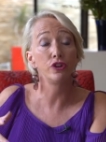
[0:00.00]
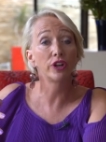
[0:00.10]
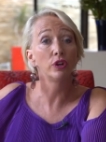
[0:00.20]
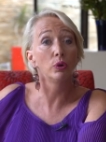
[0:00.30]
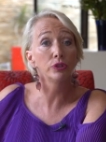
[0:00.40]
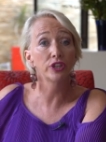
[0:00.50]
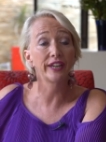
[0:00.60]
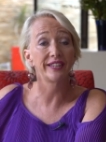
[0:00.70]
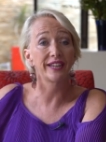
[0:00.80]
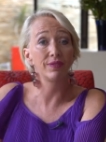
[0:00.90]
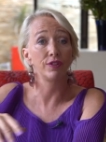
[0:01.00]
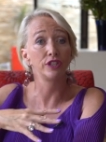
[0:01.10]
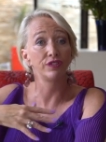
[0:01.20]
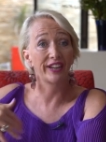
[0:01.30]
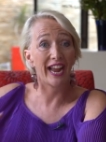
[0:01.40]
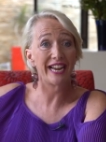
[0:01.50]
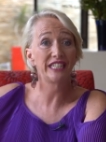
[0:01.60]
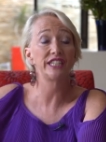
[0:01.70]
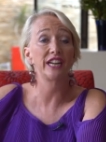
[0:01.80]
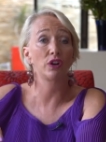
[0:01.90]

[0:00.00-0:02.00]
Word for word: You can also get diversification